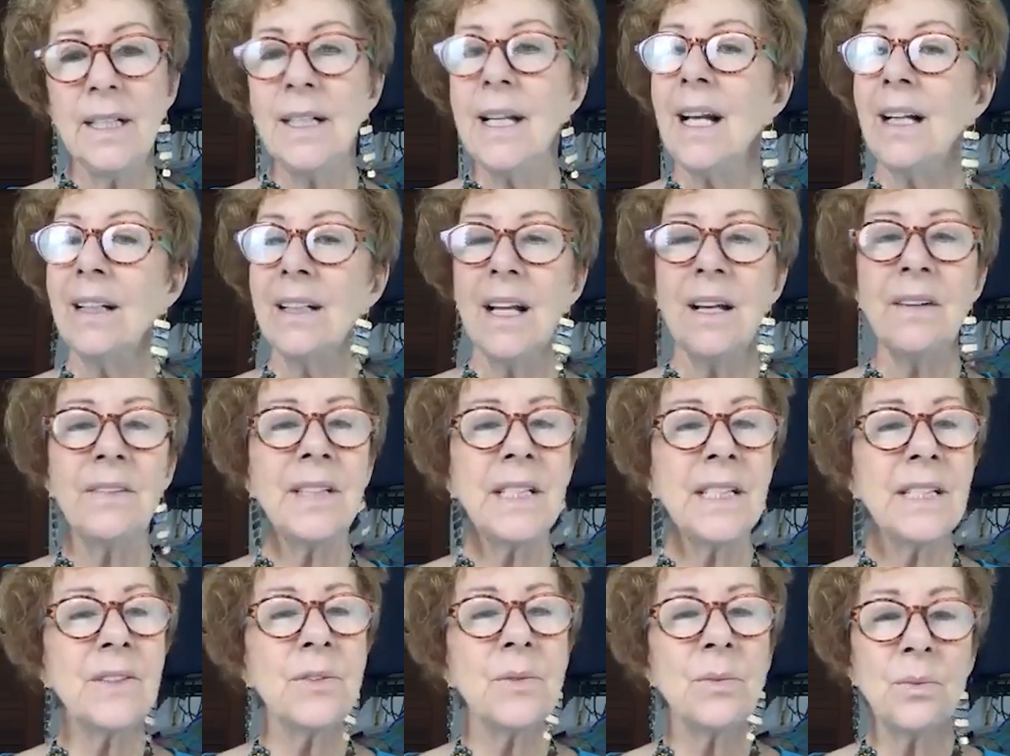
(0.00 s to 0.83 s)
11
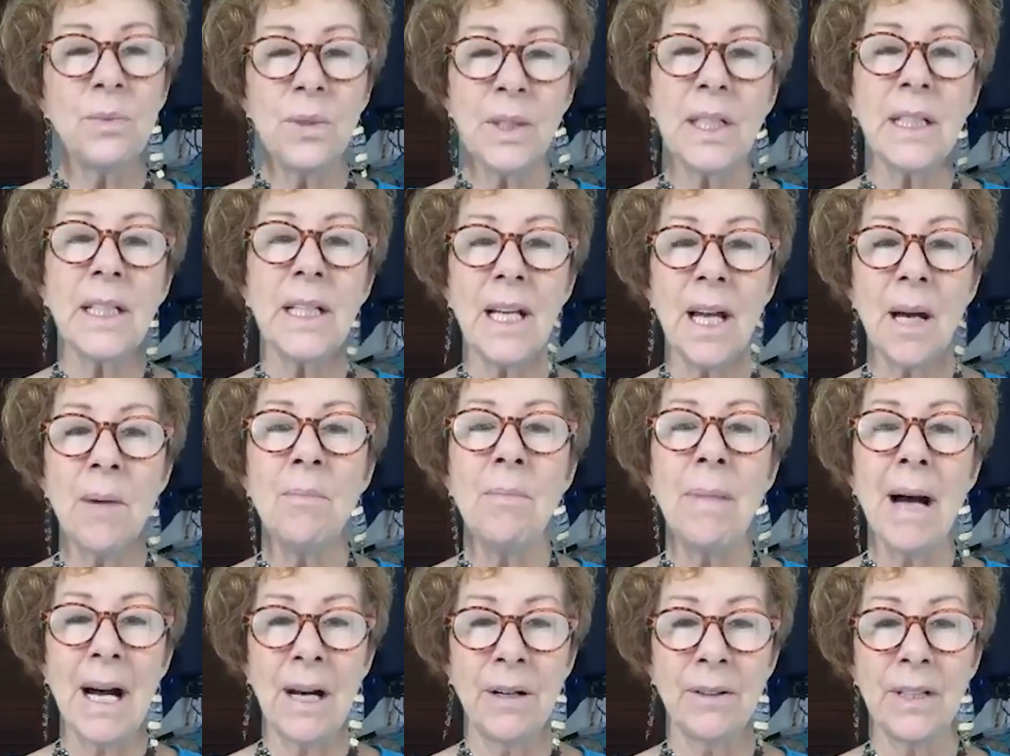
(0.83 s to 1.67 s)
is really
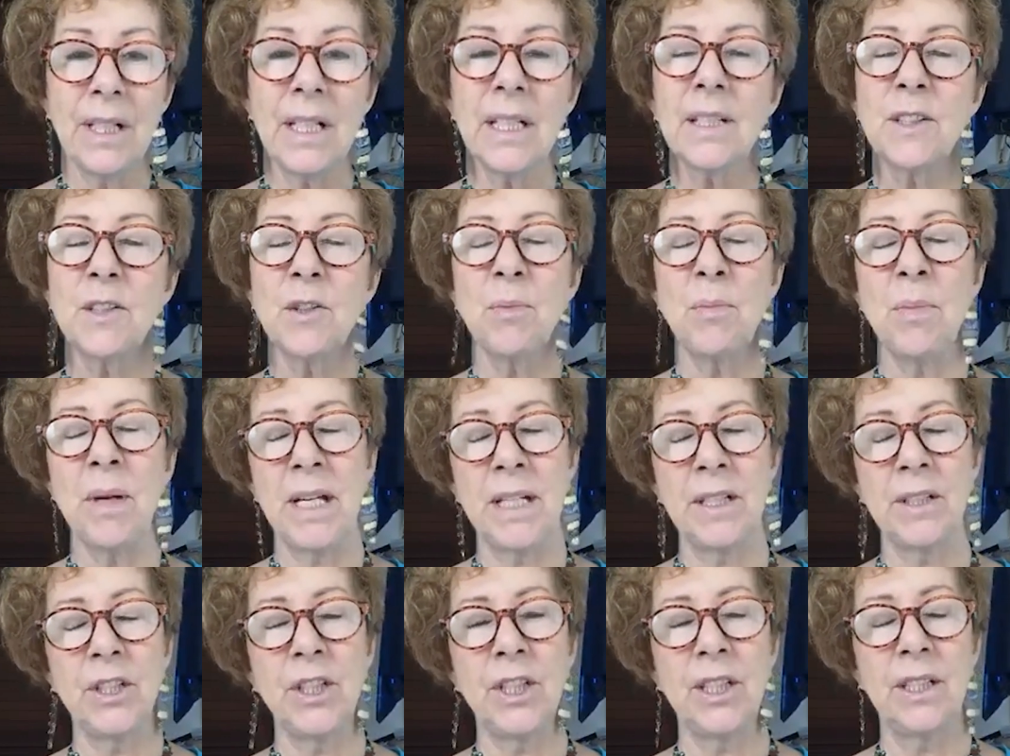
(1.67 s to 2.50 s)
about
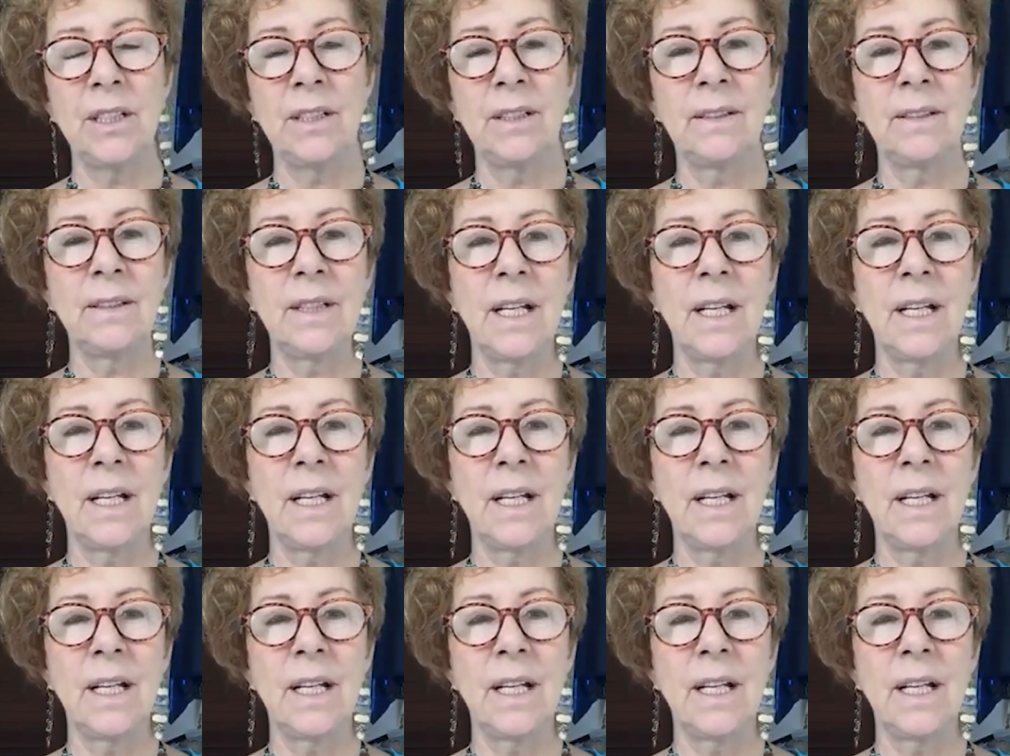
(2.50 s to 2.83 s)
expansion,